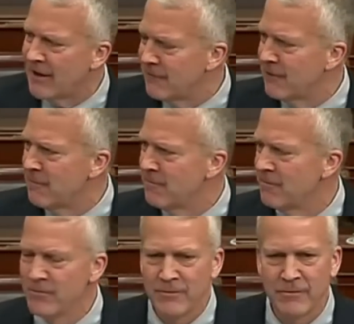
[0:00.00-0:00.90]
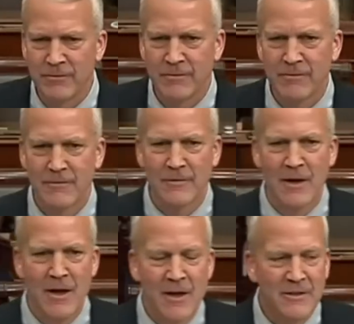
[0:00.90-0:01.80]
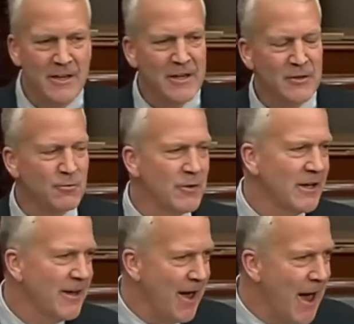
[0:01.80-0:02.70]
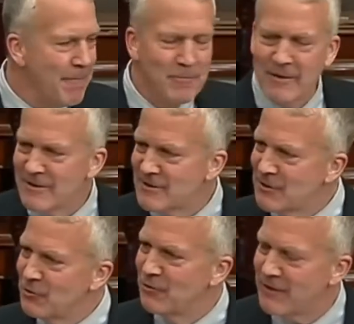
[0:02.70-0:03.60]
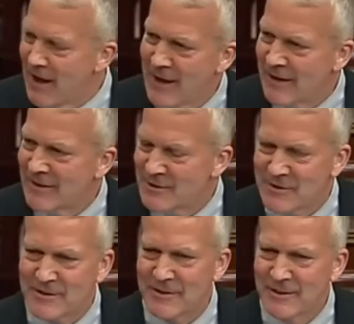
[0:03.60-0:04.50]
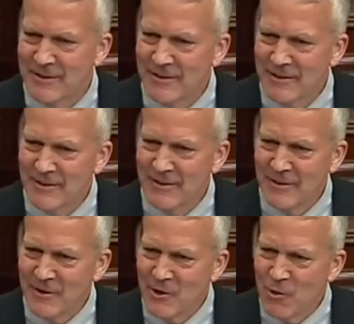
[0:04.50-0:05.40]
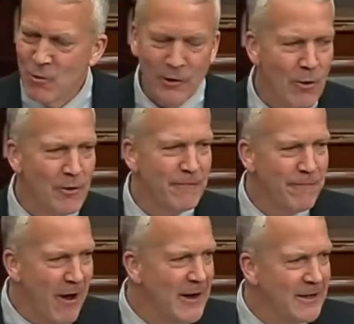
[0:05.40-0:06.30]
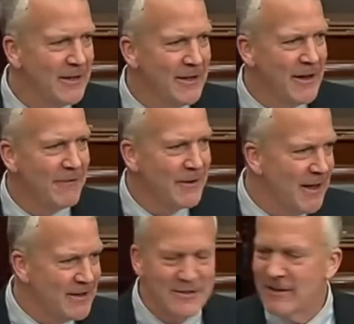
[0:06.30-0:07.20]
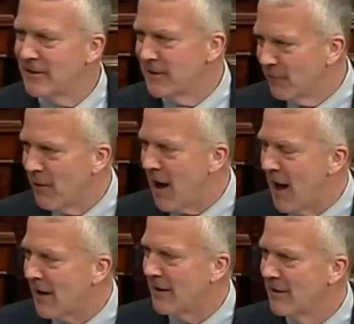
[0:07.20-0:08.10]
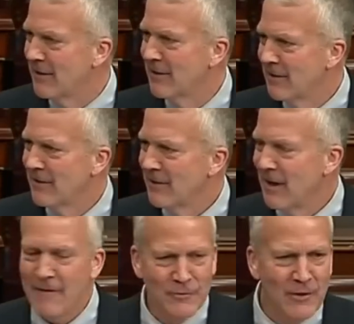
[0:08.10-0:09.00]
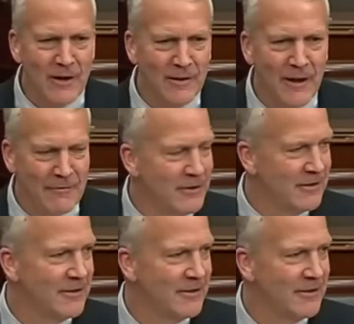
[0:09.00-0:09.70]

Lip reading: of them. These were the captains and lieutenants who were going fighting in Afghanistan and Iraq after 9/11.